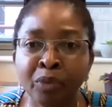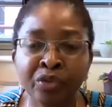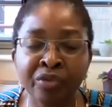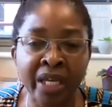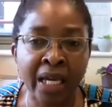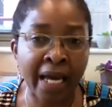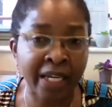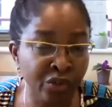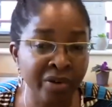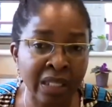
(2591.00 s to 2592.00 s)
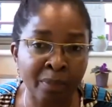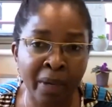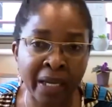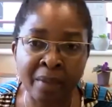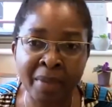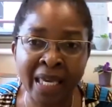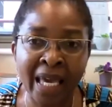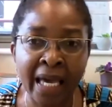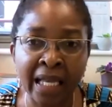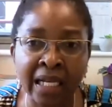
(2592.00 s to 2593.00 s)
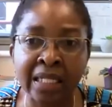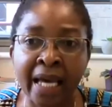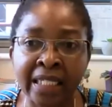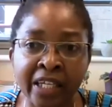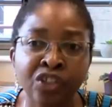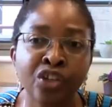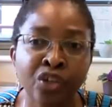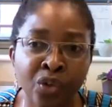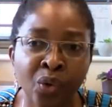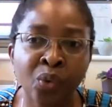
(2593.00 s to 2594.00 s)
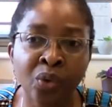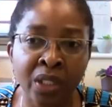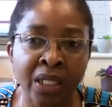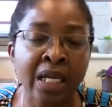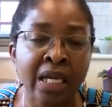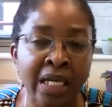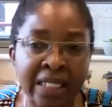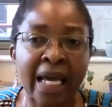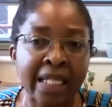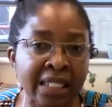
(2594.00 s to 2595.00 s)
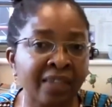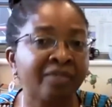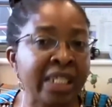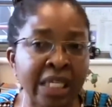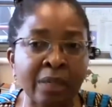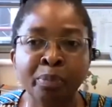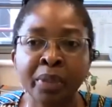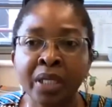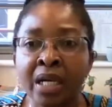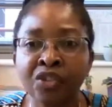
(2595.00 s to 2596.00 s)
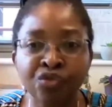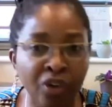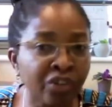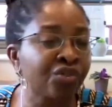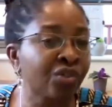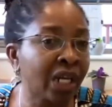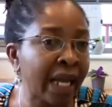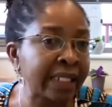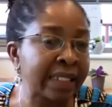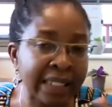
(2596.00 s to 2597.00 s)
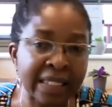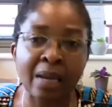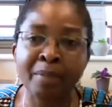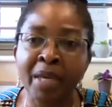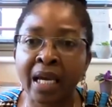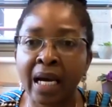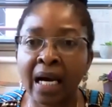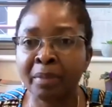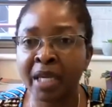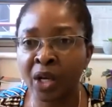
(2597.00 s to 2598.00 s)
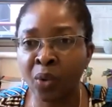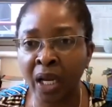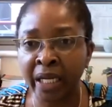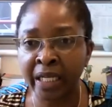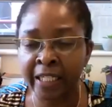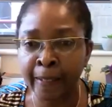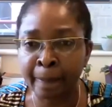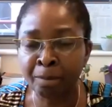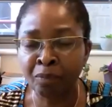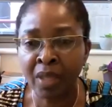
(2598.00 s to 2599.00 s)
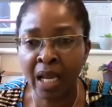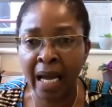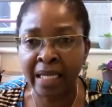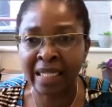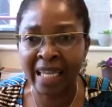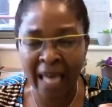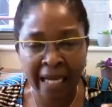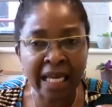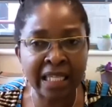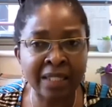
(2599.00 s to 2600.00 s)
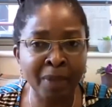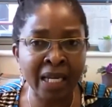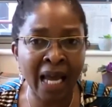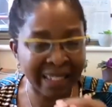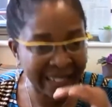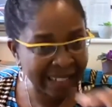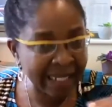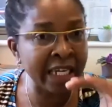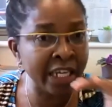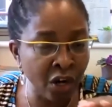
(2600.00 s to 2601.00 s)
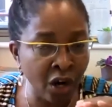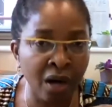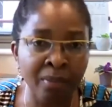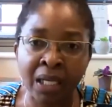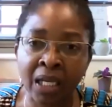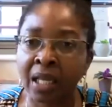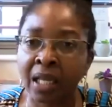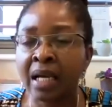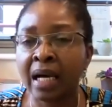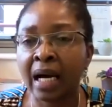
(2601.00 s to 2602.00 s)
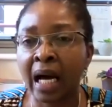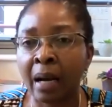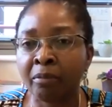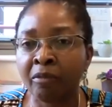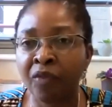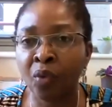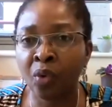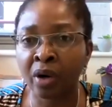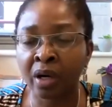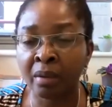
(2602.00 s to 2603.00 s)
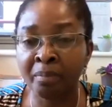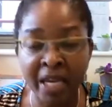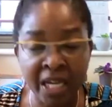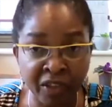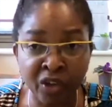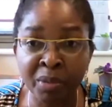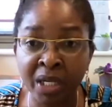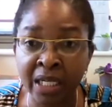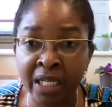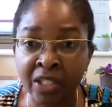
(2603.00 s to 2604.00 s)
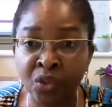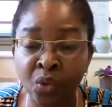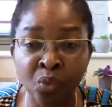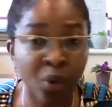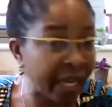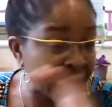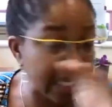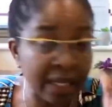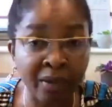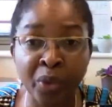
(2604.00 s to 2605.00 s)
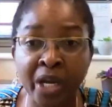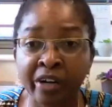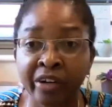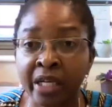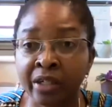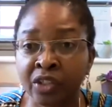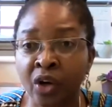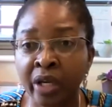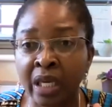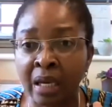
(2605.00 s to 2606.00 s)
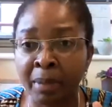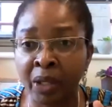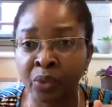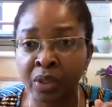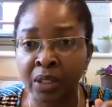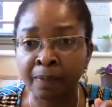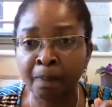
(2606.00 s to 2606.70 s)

during the pandemic, held and continue to hold sites of deep structural and systemic inequality. And that has been a steady normal for many of the communities who I think we are here talking about.